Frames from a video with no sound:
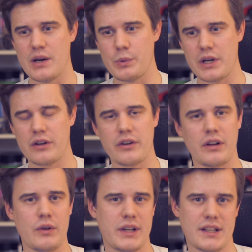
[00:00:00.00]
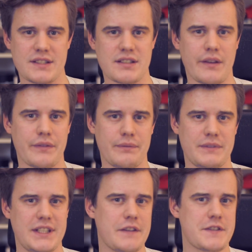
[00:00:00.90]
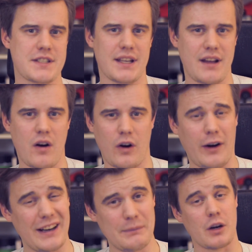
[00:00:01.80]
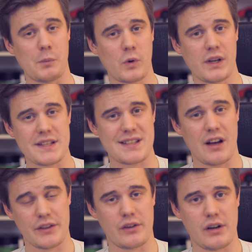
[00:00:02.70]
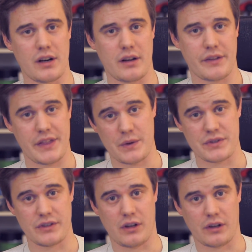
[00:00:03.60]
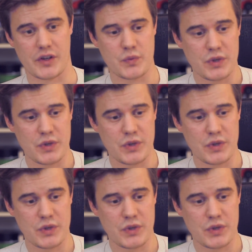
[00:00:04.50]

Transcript: We are gonna look at some gifts that are more or less under $1,000,